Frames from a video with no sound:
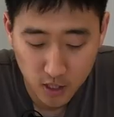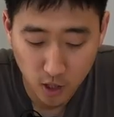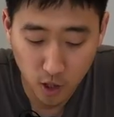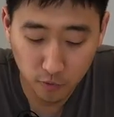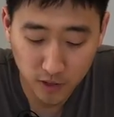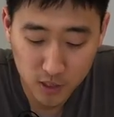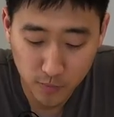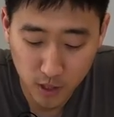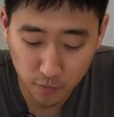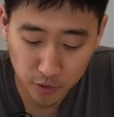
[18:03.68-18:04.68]
Hopefully it's
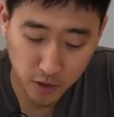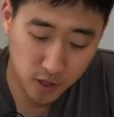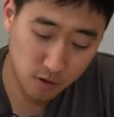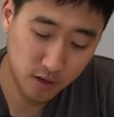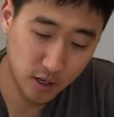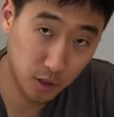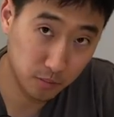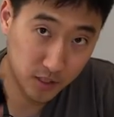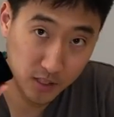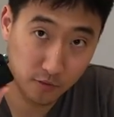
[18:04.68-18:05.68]
been helpful to you. I hope
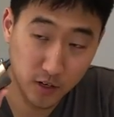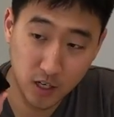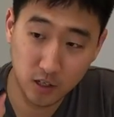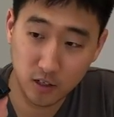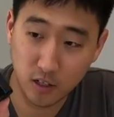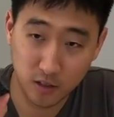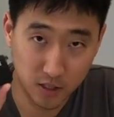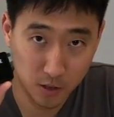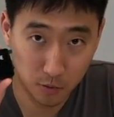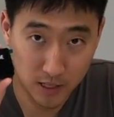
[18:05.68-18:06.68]
this video, uh,
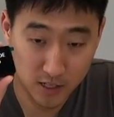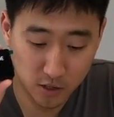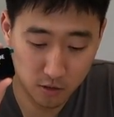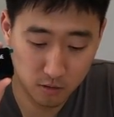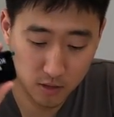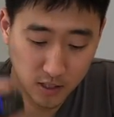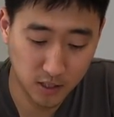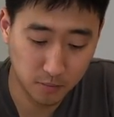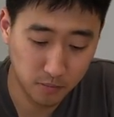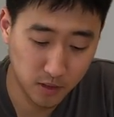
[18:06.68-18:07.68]
this will last,
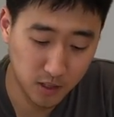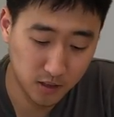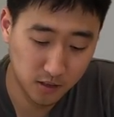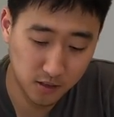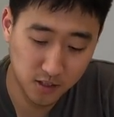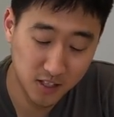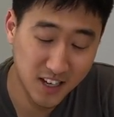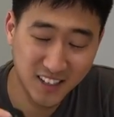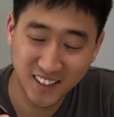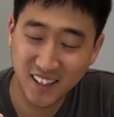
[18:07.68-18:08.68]
um, this,
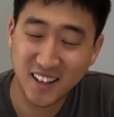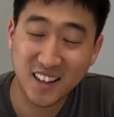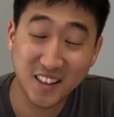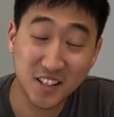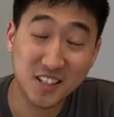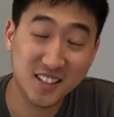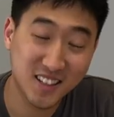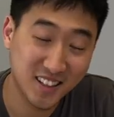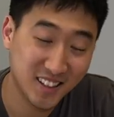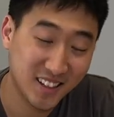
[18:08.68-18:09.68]
this,
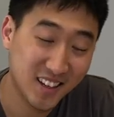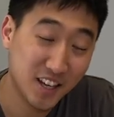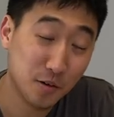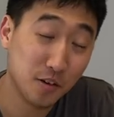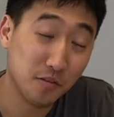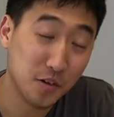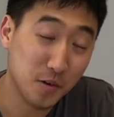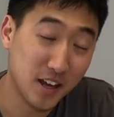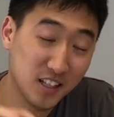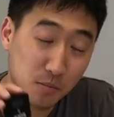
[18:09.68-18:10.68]
review
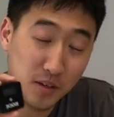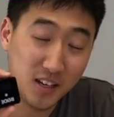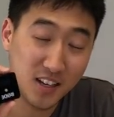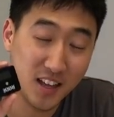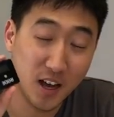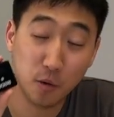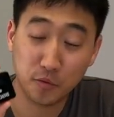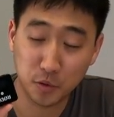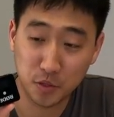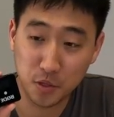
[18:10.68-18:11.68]
has been
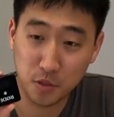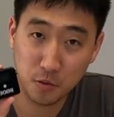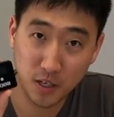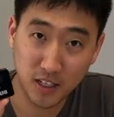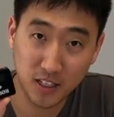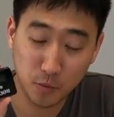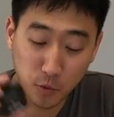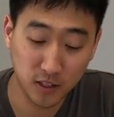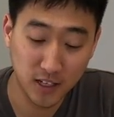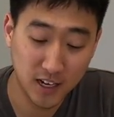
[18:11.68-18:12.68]
helpful to you. Um,
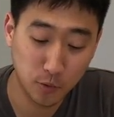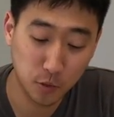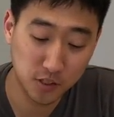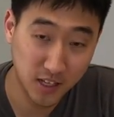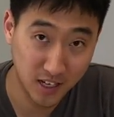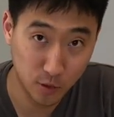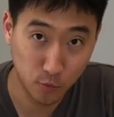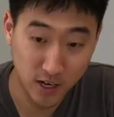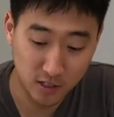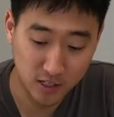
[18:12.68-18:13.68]
one thing I will say in the
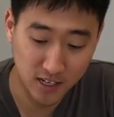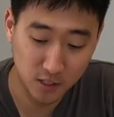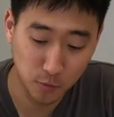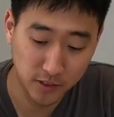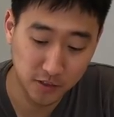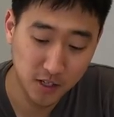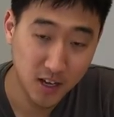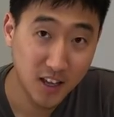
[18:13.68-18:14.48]
range test was